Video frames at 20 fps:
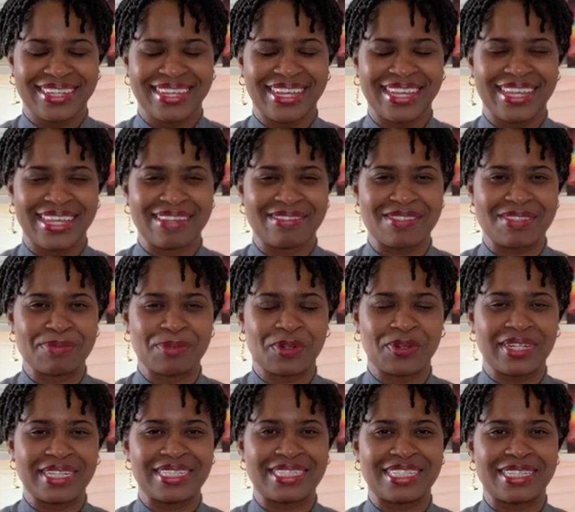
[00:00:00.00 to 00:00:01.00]
I have some
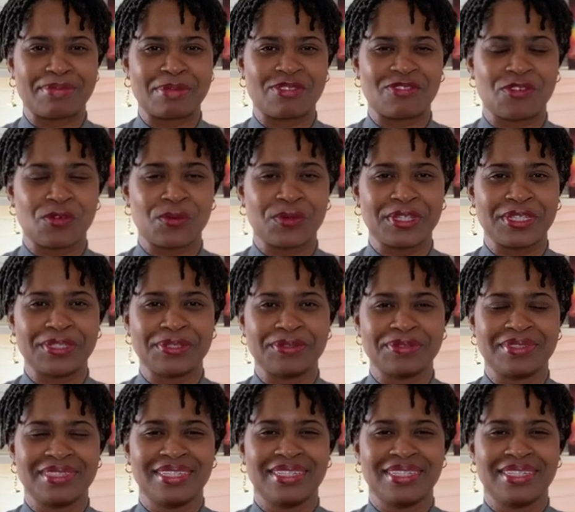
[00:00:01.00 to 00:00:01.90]
great tips for you.